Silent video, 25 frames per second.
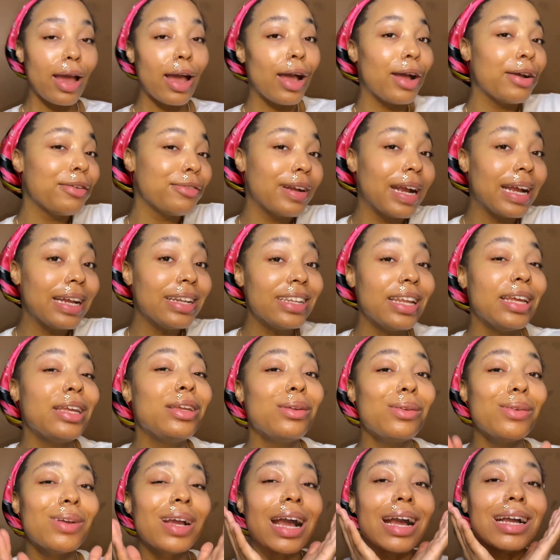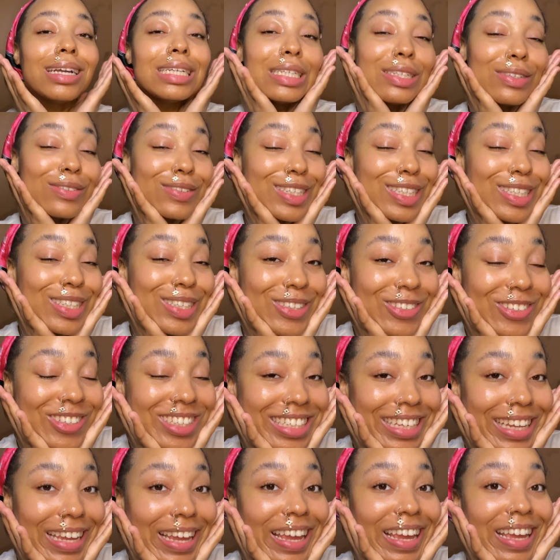Alright, thank you guys for
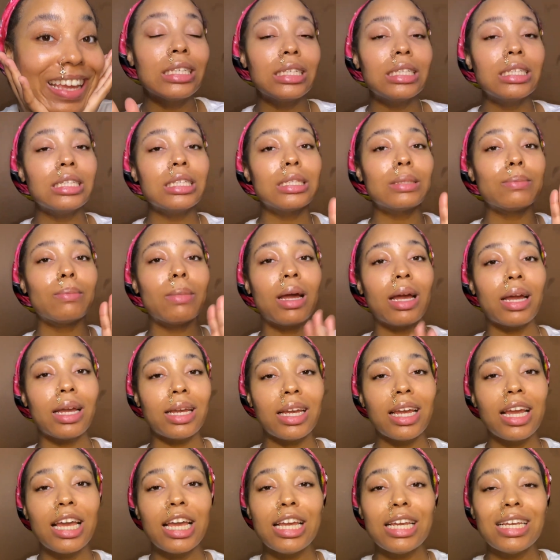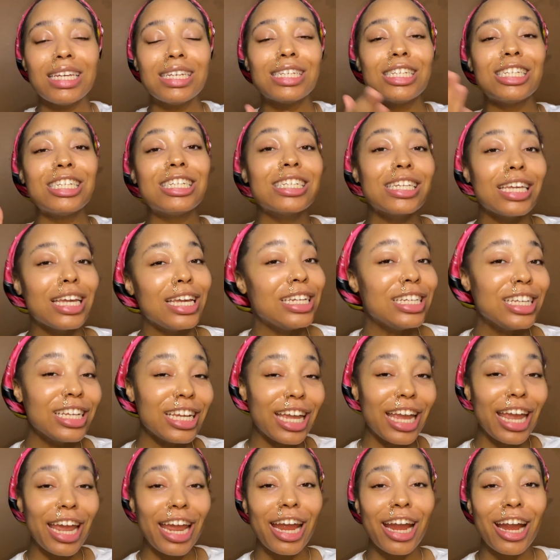tuning in. This is my
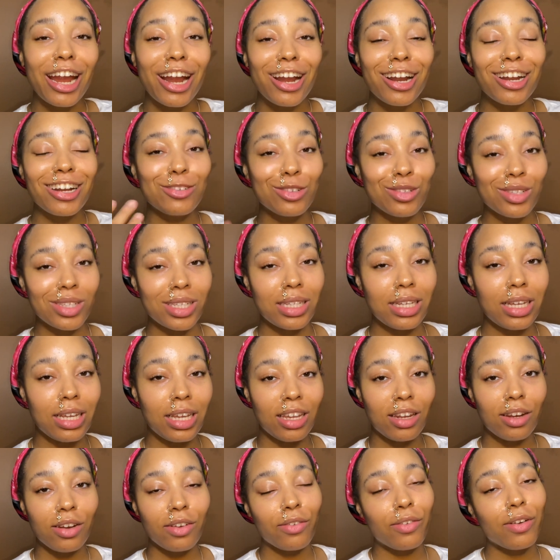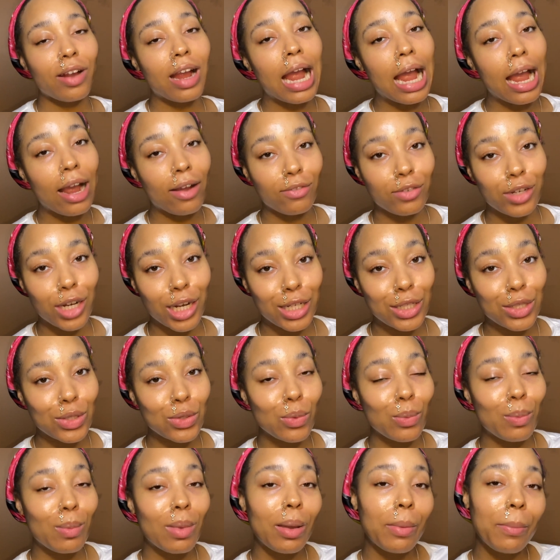skincare routine for after I do
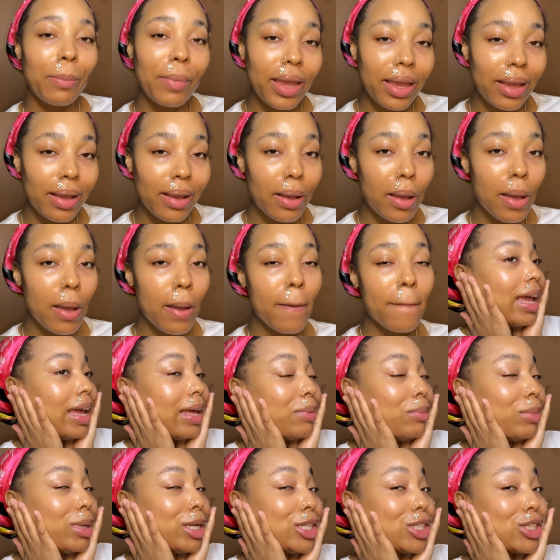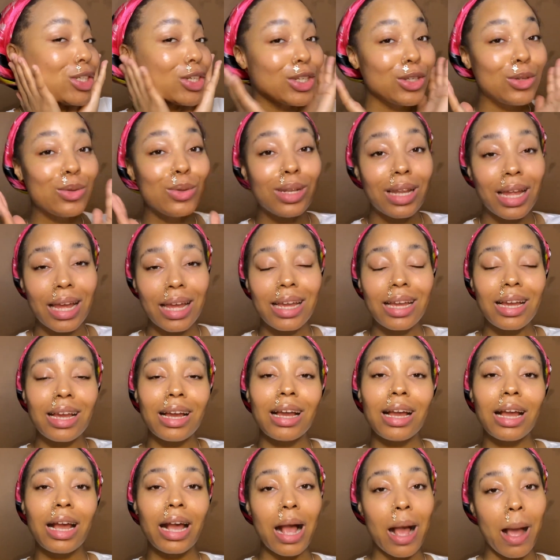my makeup. And make sure you like,
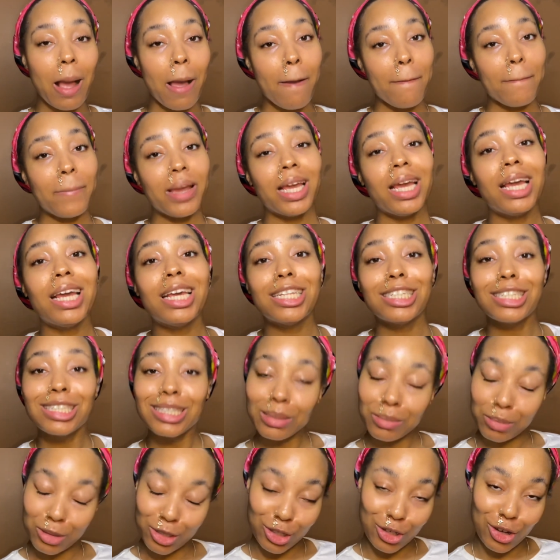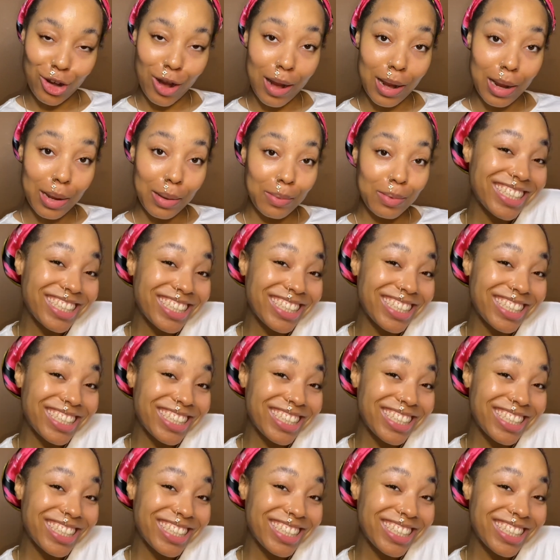comment, and subscribe.